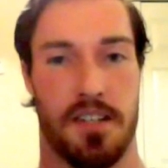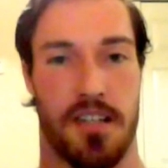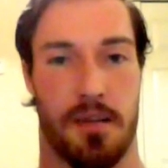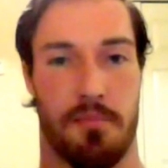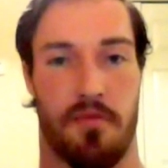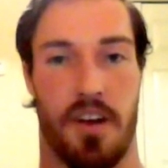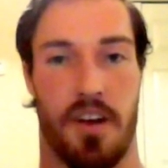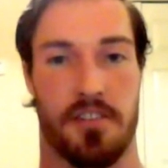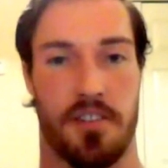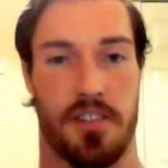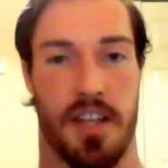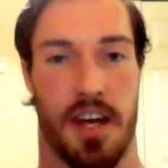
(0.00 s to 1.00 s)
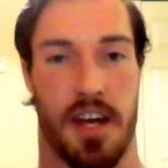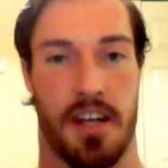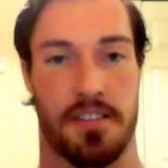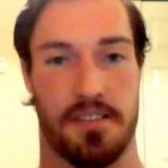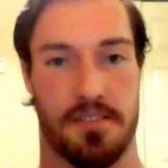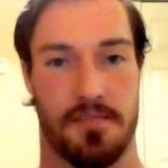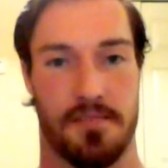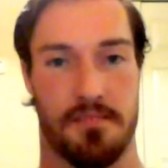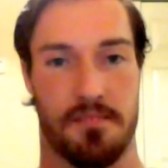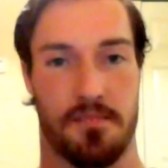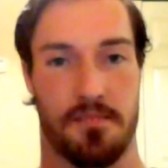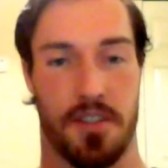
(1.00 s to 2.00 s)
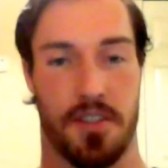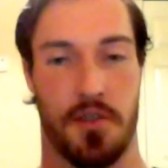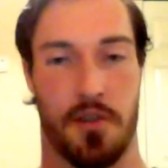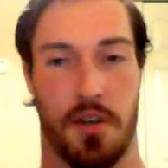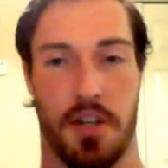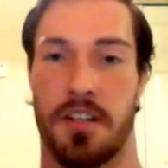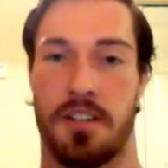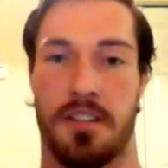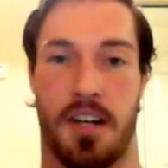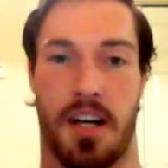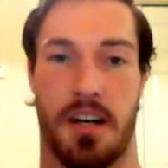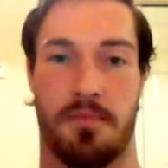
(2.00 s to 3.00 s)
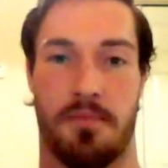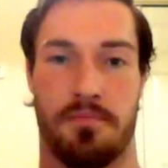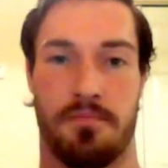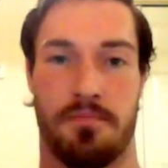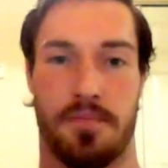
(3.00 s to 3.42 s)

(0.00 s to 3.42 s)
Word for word: some professors that enjoy um,